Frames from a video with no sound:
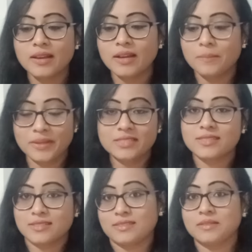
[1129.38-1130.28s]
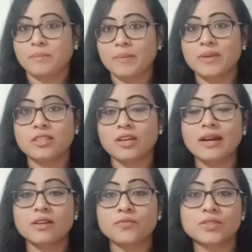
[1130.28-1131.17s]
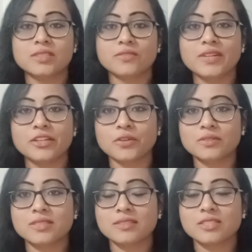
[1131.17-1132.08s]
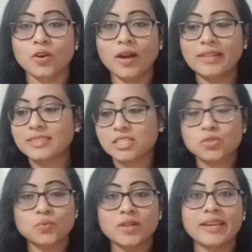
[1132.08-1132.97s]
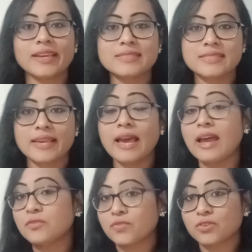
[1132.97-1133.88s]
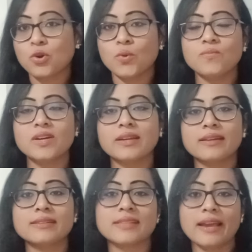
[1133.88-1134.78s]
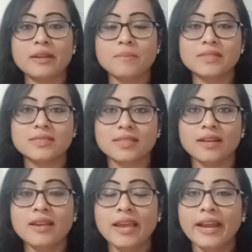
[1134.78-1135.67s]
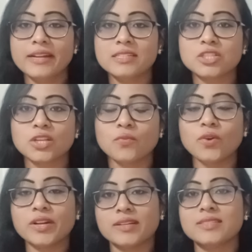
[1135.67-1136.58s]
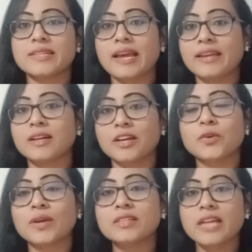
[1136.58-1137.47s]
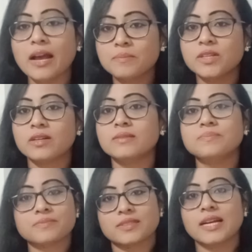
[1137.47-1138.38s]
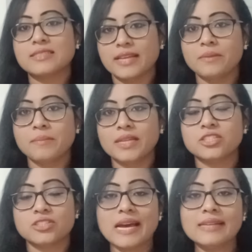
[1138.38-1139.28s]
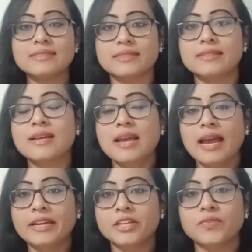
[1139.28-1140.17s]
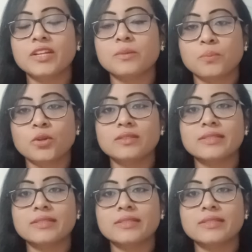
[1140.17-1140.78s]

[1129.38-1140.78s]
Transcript: means maybe in the further videos. So this is what I can say. And for homework and assignments, it is what it is like. You can type the assignment title and it will pull the